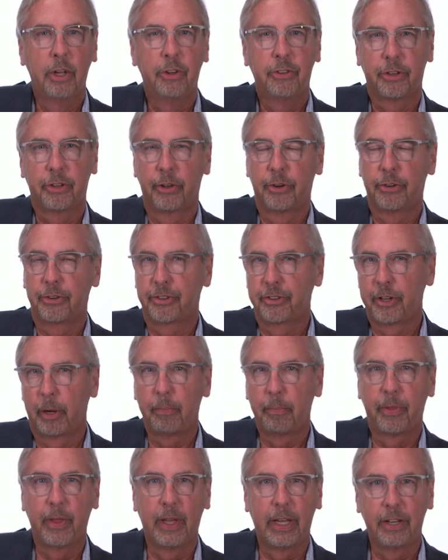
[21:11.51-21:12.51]
so there's some
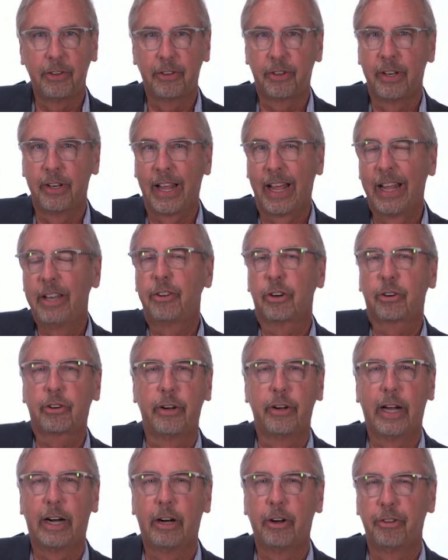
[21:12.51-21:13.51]
things in
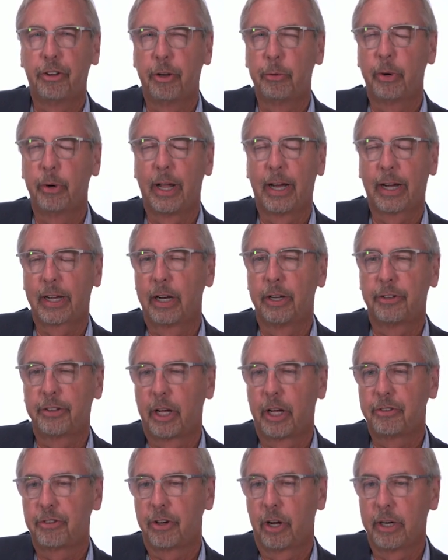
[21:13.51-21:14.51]
endocrinology we're not going to
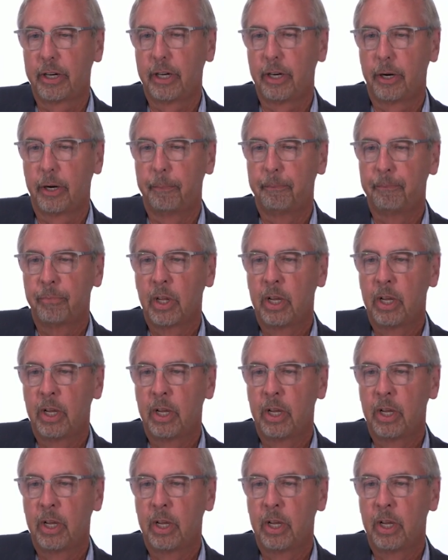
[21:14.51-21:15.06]
touch on here.